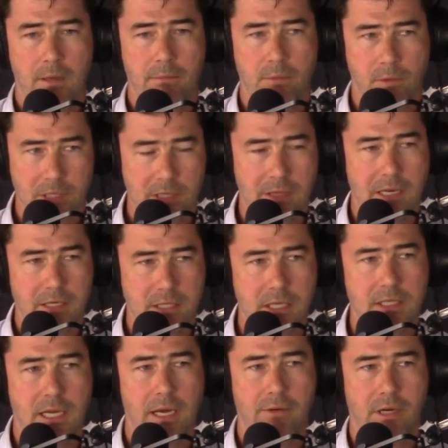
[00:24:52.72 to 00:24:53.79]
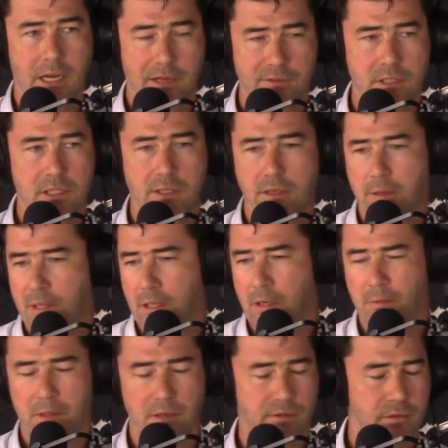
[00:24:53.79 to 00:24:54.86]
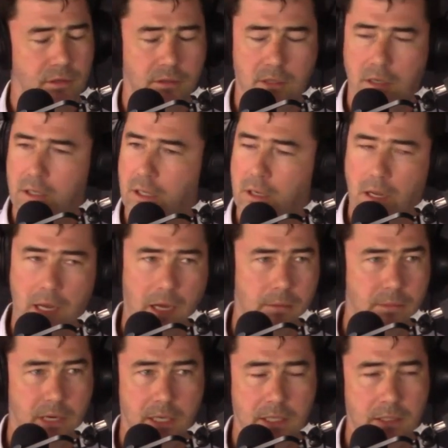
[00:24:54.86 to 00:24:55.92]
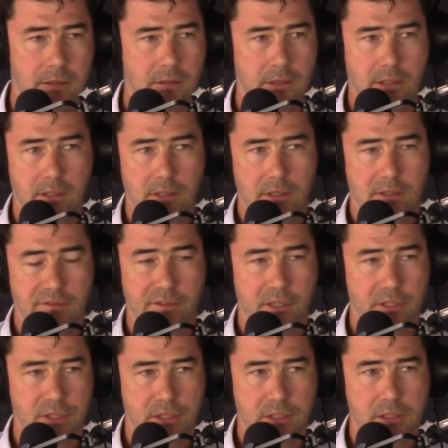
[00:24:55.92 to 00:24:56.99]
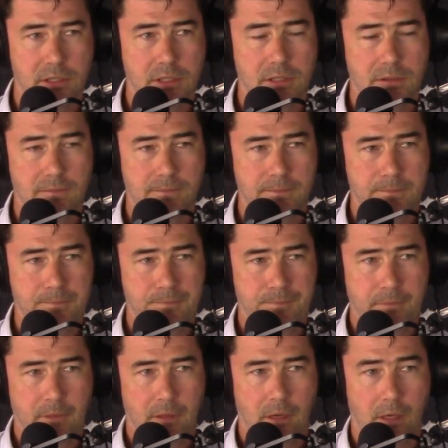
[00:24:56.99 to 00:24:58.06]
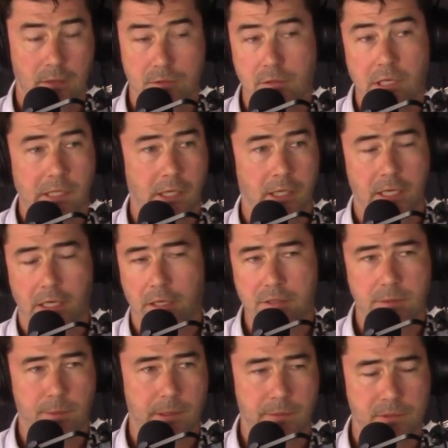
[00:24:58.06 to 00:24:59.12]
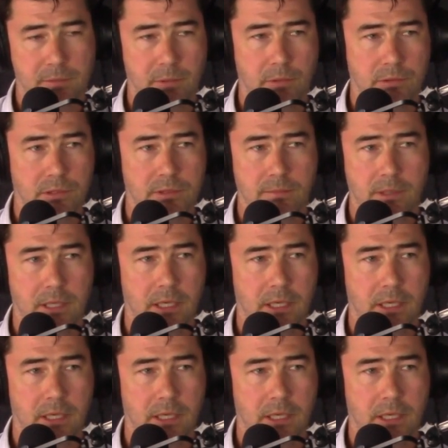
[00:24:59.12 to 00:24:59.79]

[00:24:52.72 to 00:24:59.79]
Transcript: But when you then sit down and have to do, I mean, I went through I don't know how many versions, and I was really lucky. Loads of people supported me.